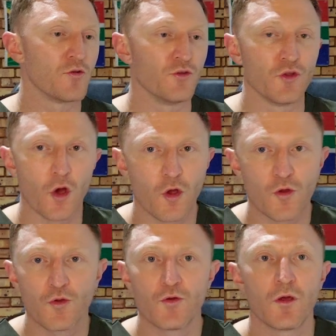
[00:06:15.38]

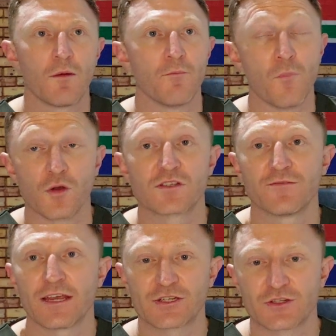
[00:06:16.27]
no
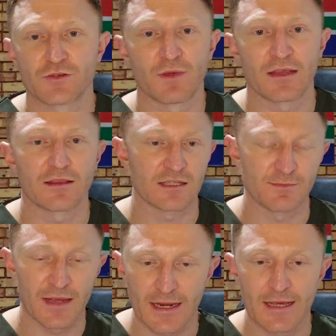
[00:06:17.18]
motivation to make things
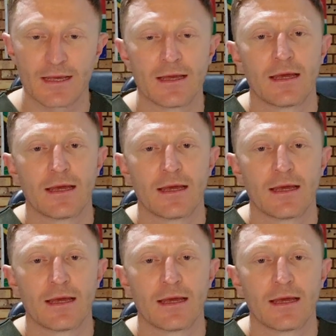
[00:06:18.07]
better,